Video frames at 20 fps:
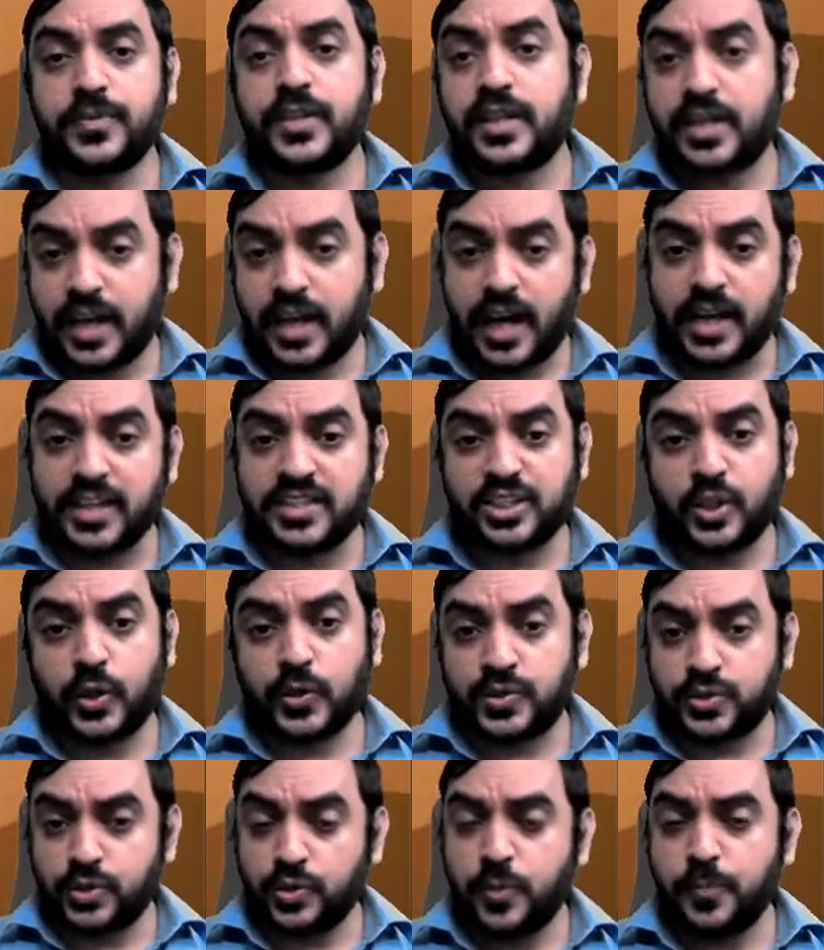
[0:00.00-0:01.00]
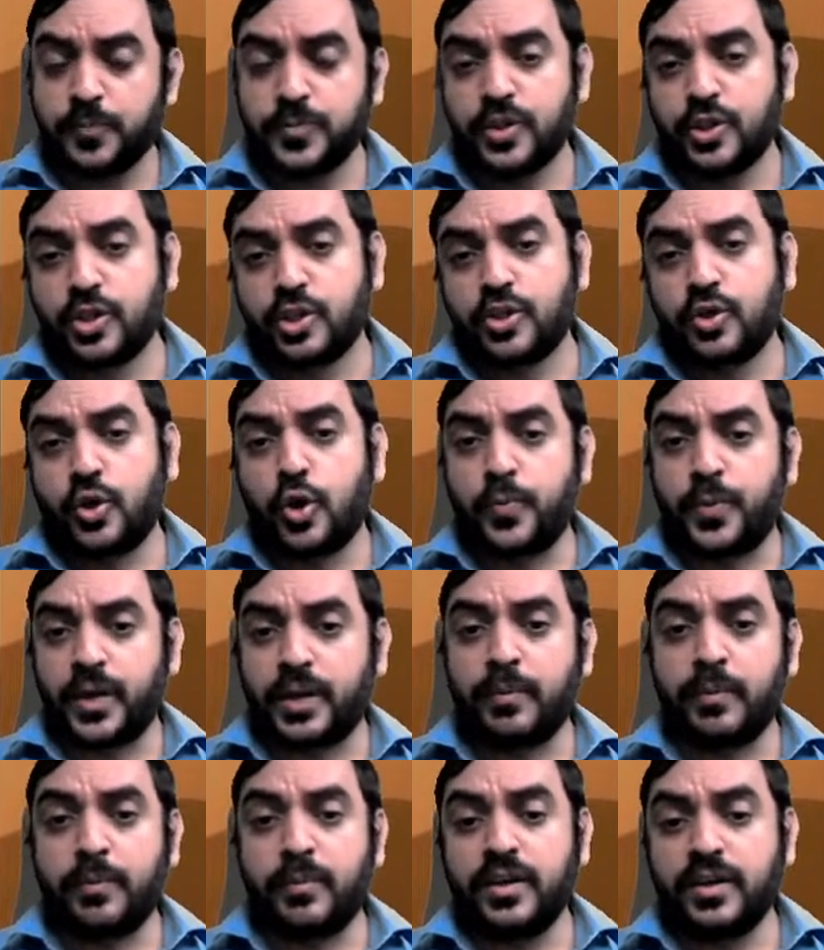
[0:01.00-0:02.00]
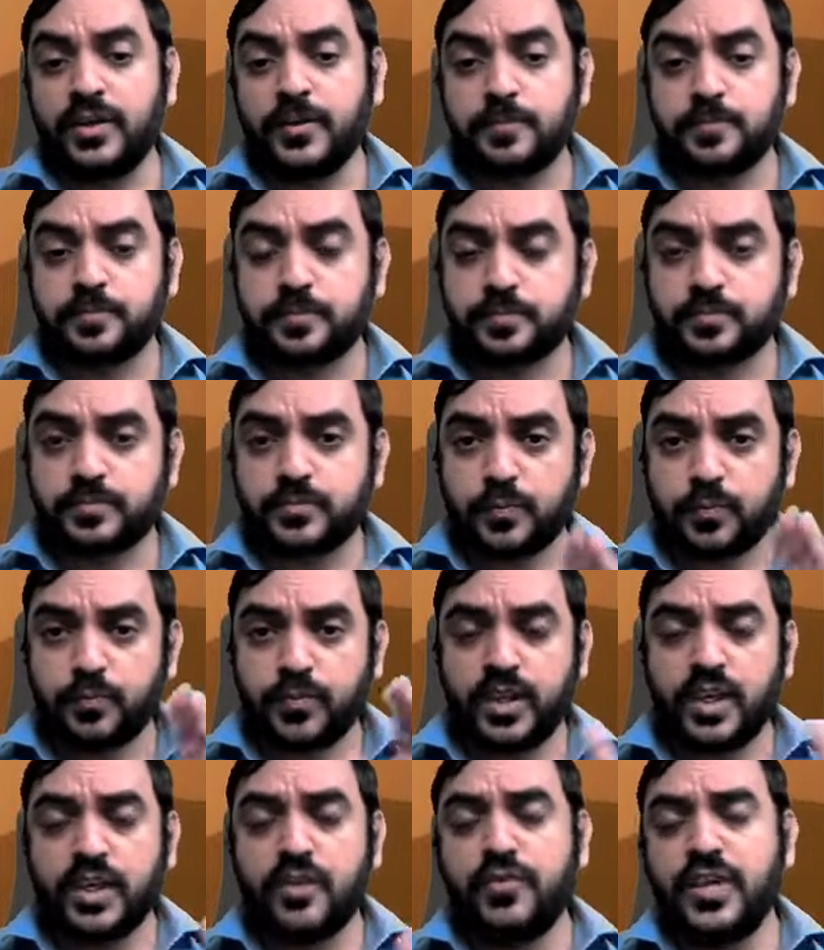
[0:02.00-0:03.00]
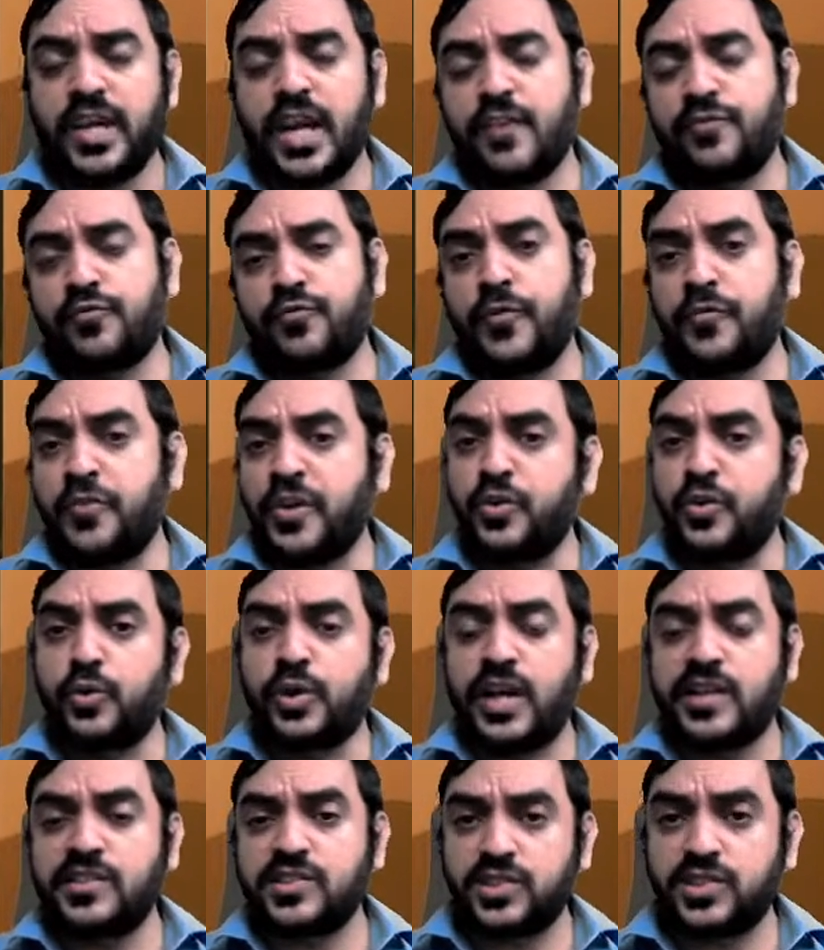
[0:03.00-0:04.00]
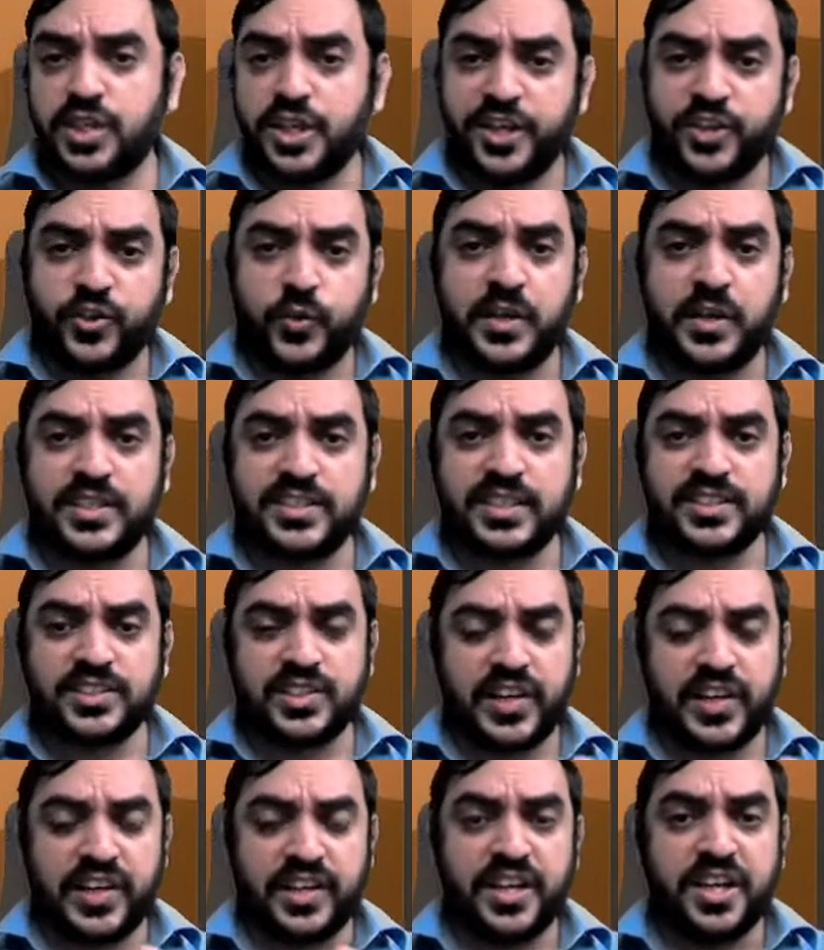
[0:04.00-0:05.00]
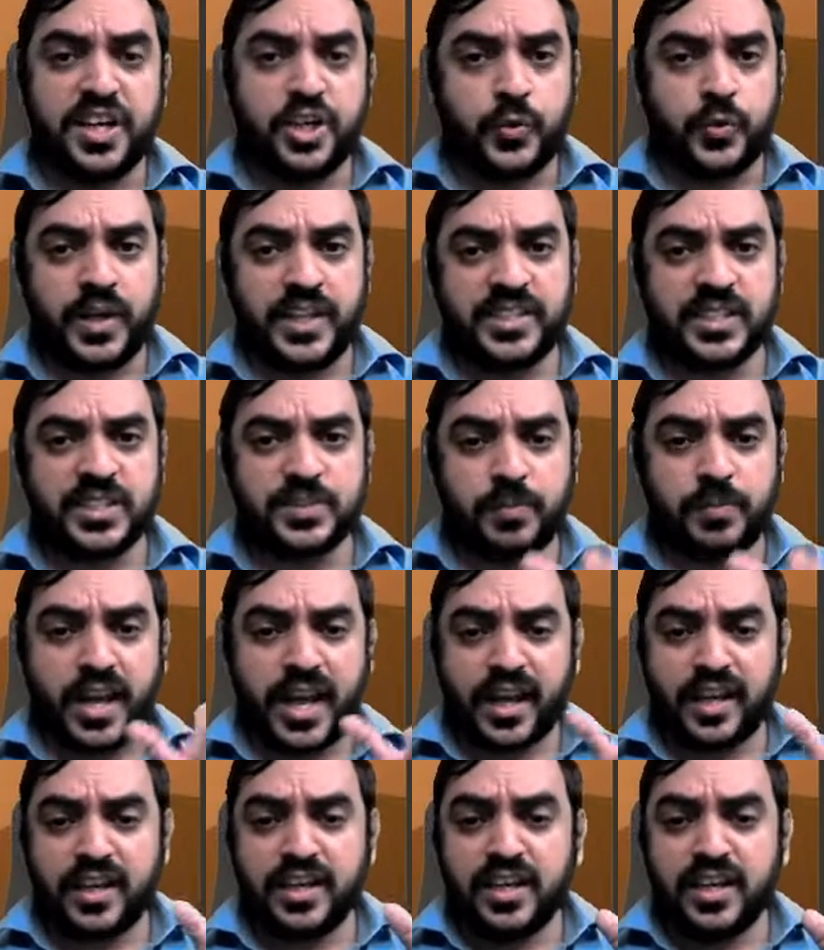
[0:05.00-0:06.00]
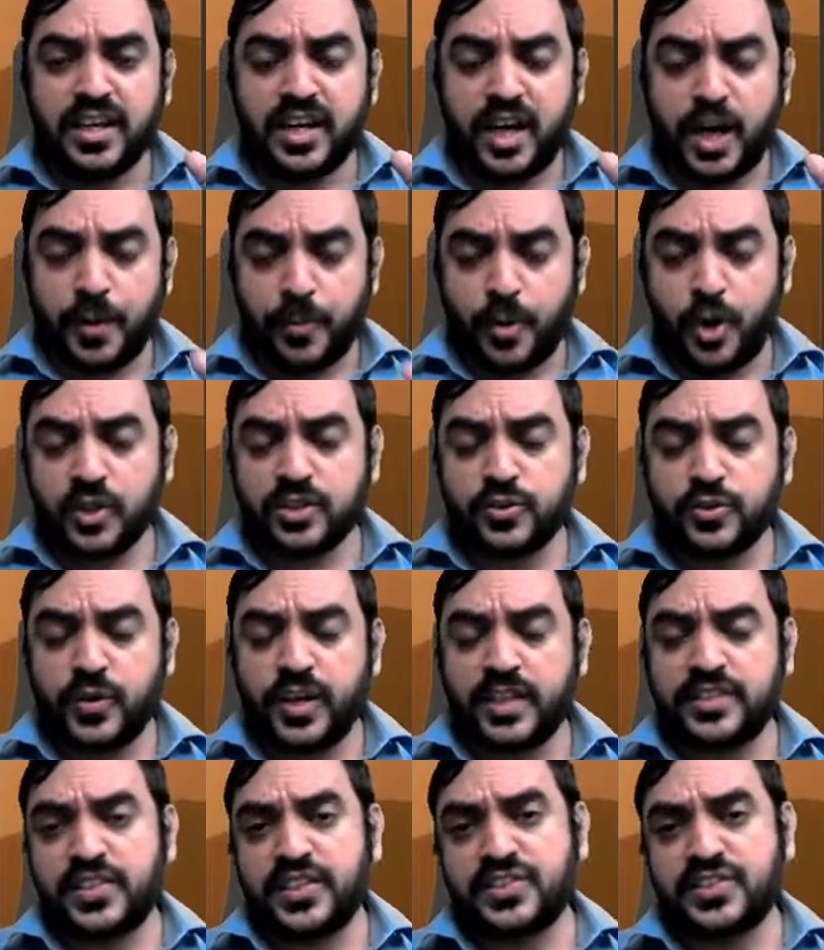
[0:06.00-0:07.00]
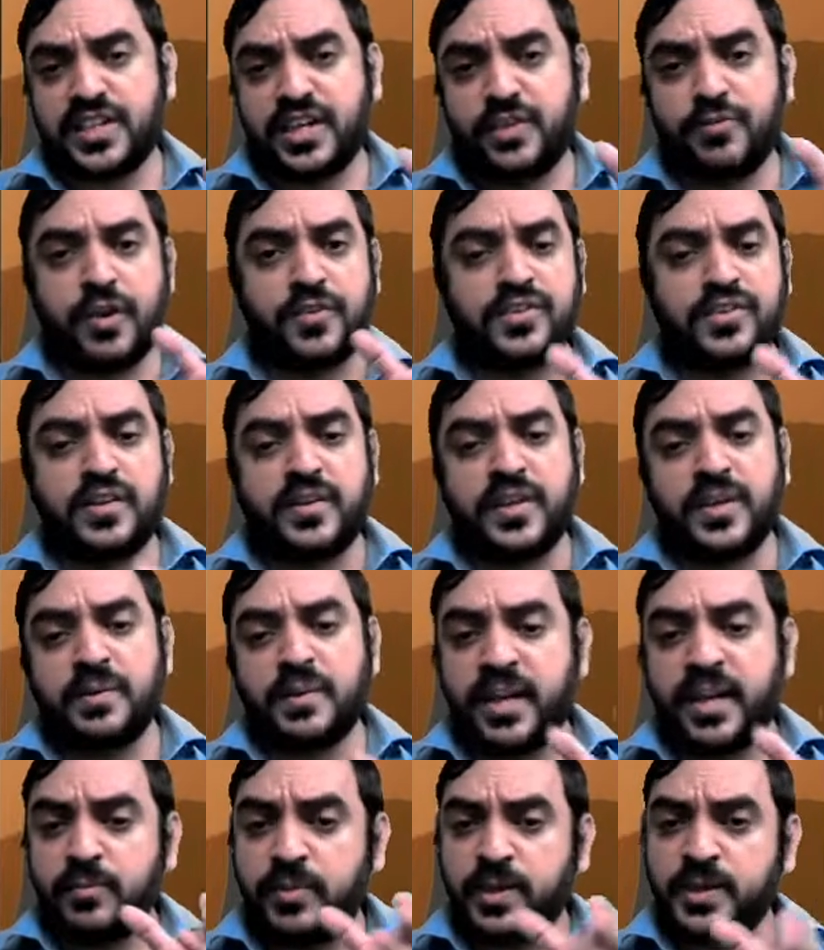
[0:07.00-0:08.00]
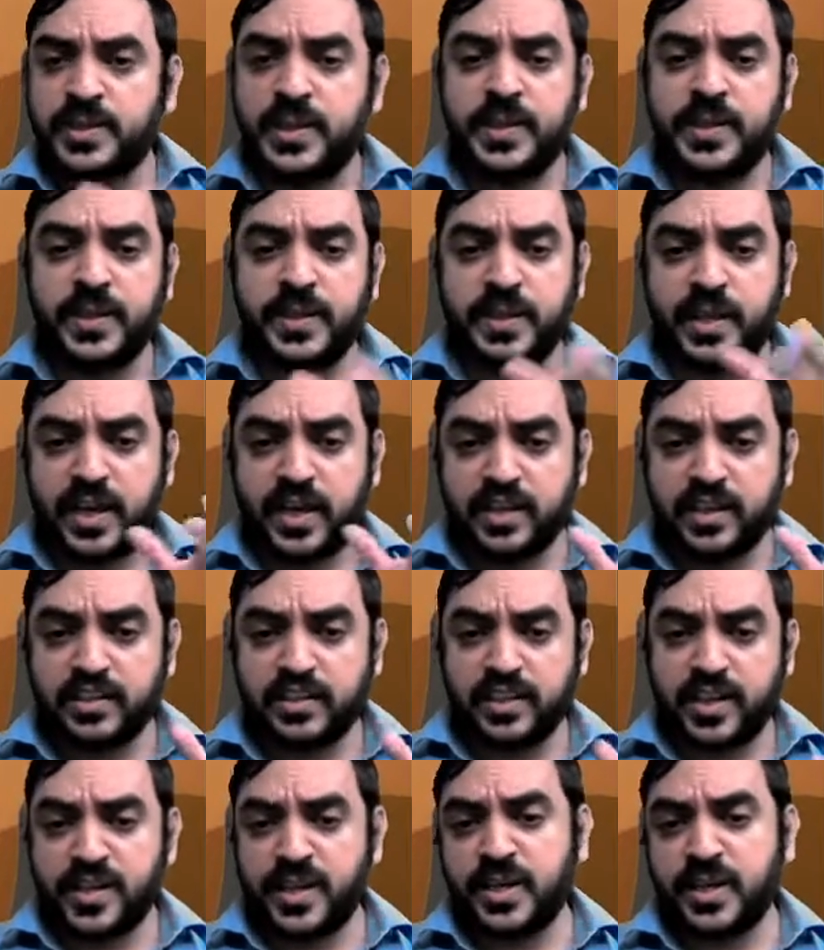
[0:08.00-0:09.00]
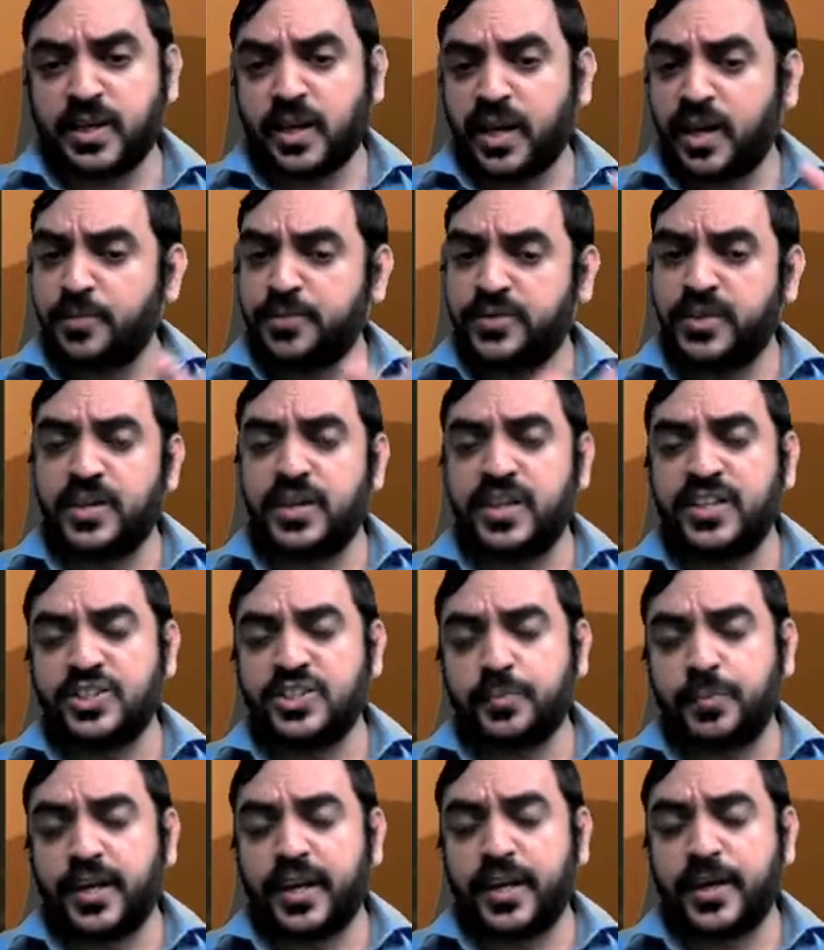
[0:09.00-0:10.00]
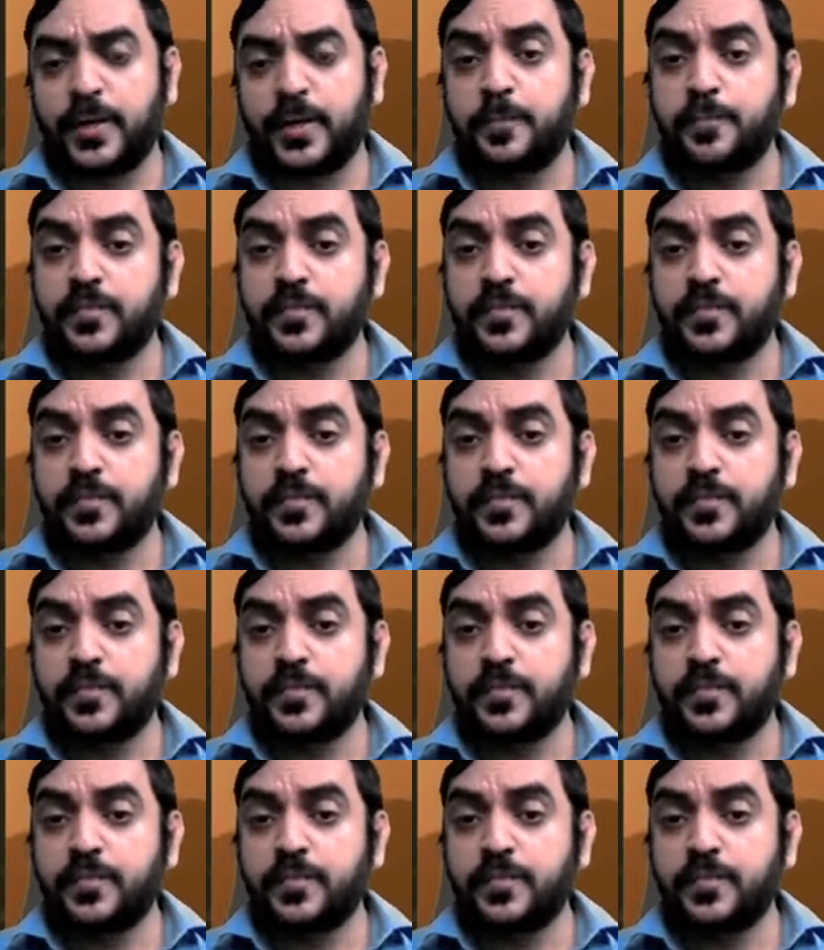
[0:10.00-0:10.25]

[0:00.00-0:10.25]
Cards also, hope you remember, we have 52 cards, 26 red, 26 black. Among 26 red, we have 13 diamond, 13 heart, 13 club, 13 spade,